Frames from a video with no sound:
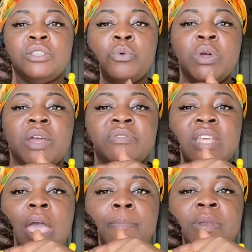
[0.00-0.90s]
So whatever's
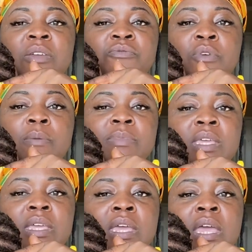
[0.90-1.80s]
happening from
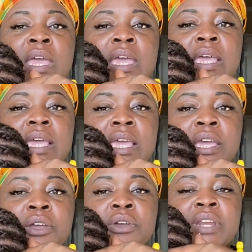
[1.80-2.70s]
the
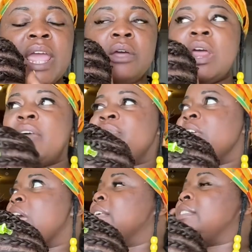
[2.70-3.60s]
ear down, I
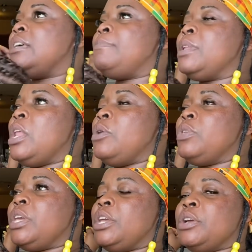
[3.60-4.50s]
think I said below
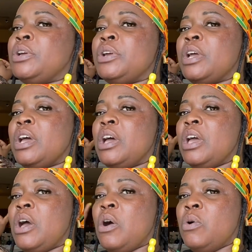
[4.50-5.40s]
the ear
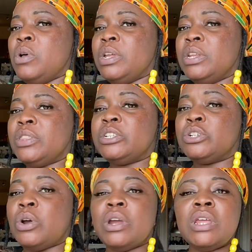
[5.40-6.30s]
on the
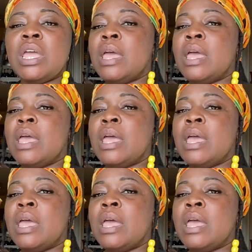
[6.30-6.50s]
chart.